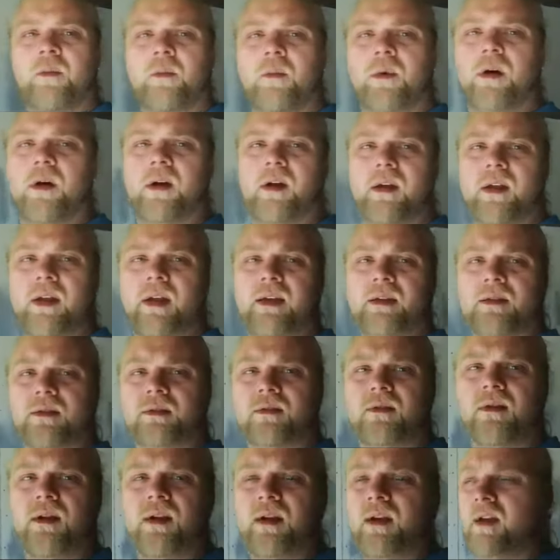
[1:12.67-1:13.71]
But
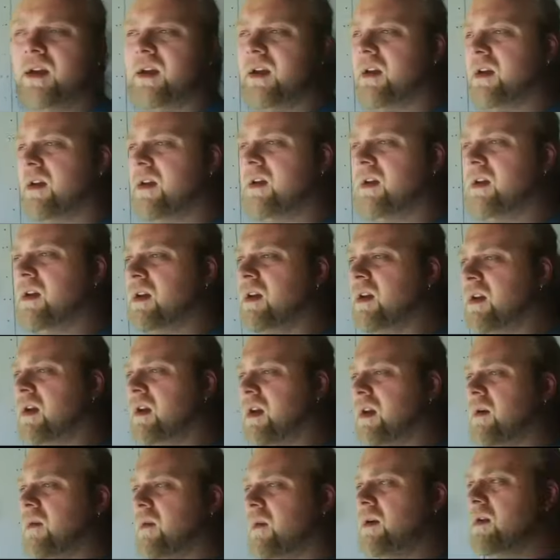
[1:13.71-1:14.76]
yesterday,
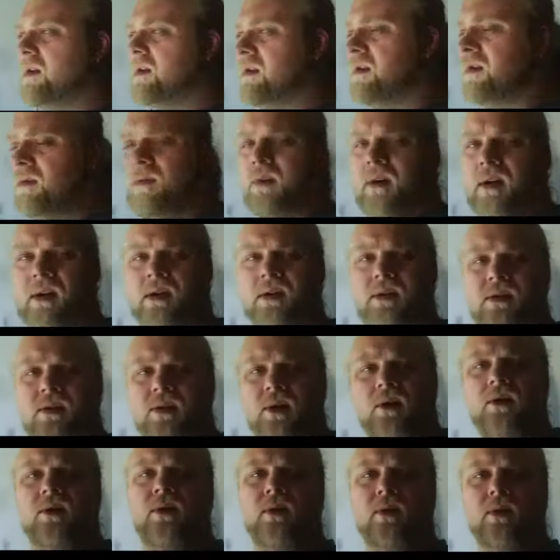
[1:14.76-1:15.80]
I went to
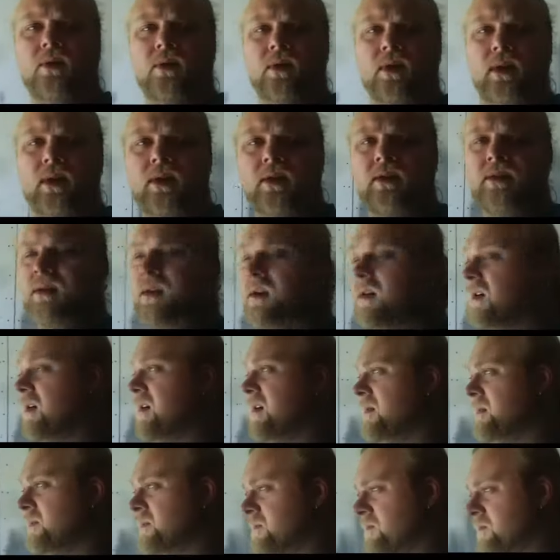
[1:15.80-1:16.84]
start the old lady's
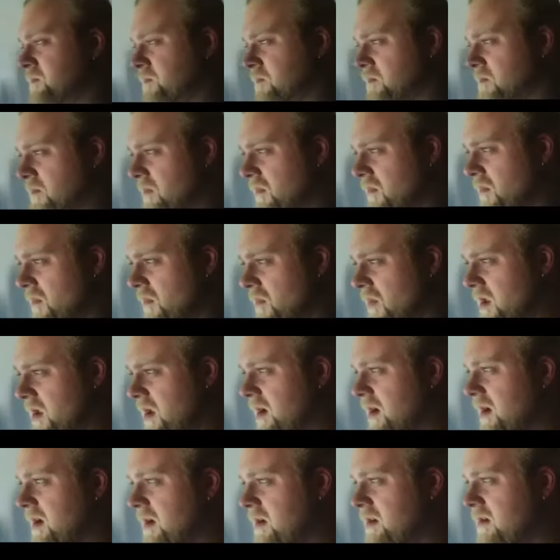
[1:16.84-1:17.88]
car,
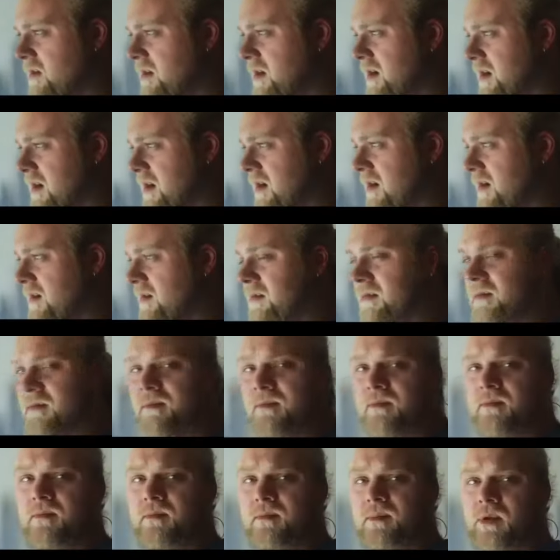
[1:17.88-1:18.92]
and
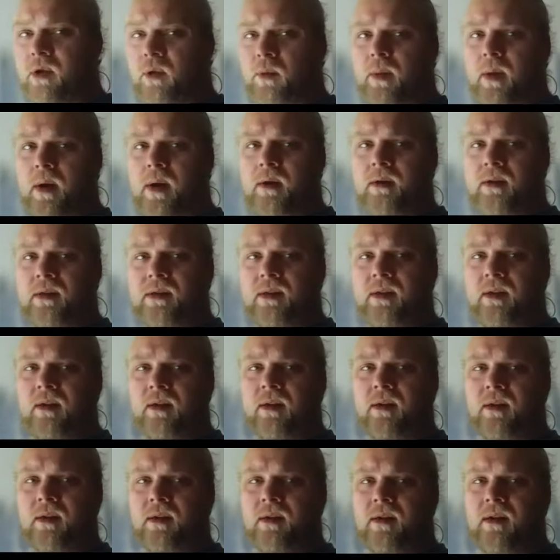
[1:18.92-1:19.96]
no power
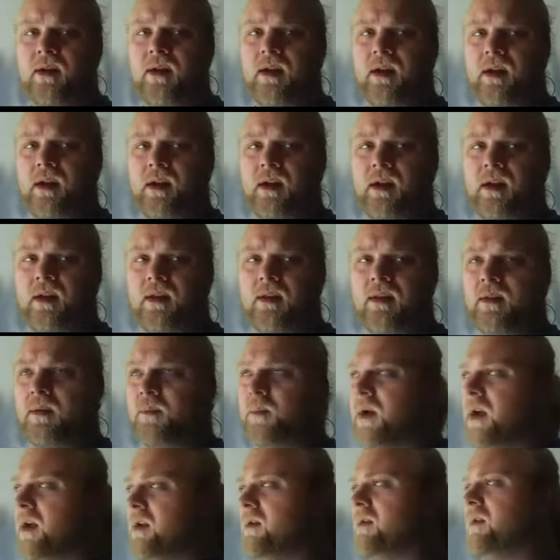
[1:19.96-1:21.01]
steering, and the
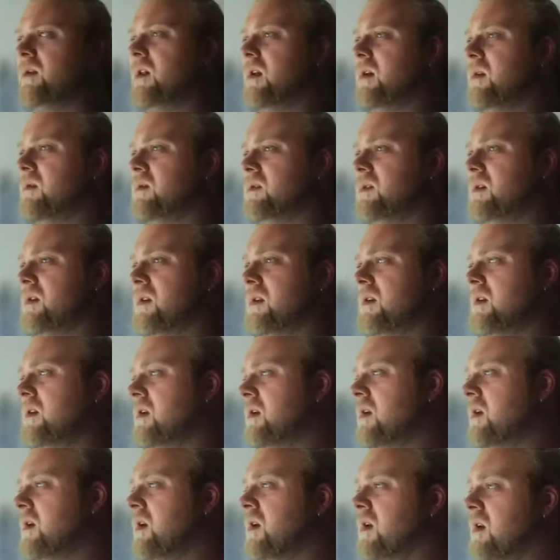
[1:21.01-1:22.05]
battery light was on.
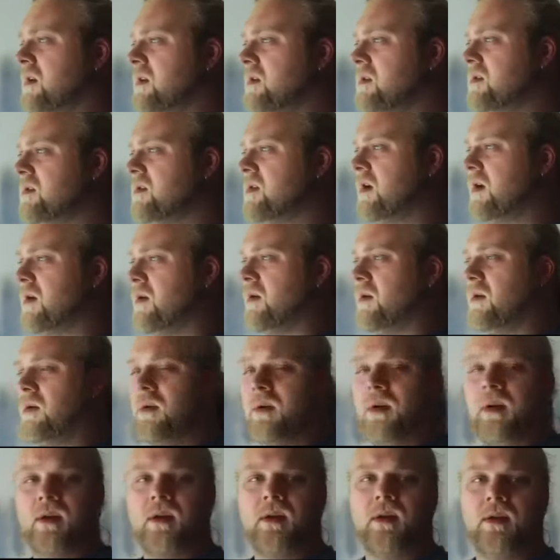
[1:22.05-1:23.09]

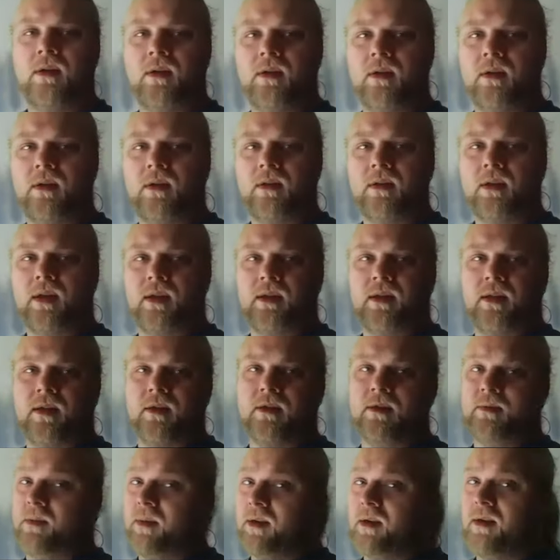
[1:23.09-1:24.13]
So that
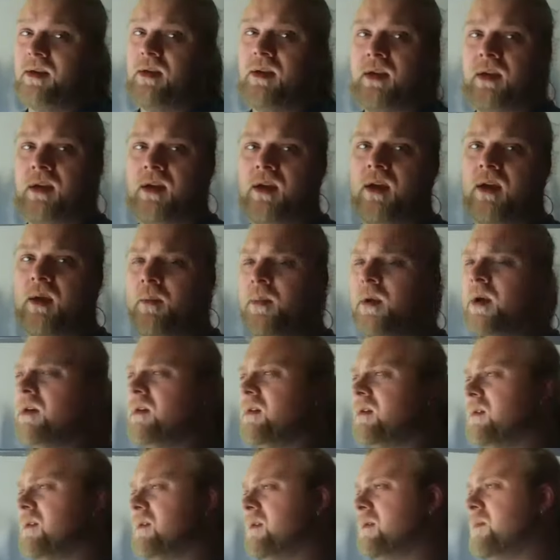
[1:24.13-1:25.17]
tells me a
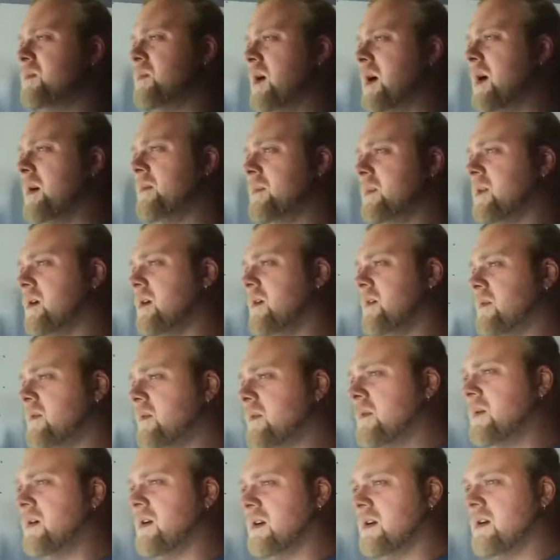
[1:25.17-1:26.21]
belt popped off or
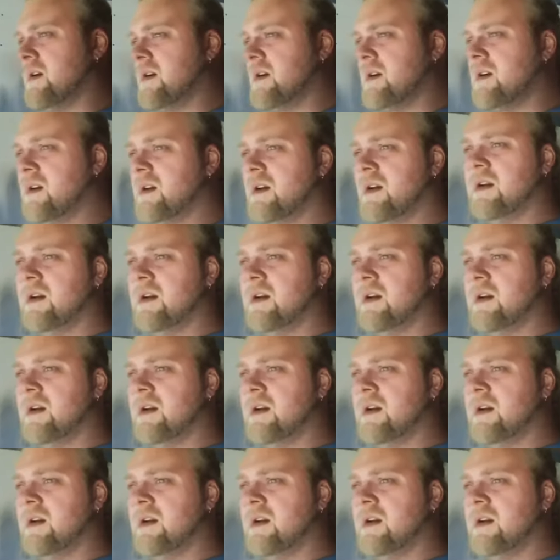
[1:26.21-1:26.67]
whatnot.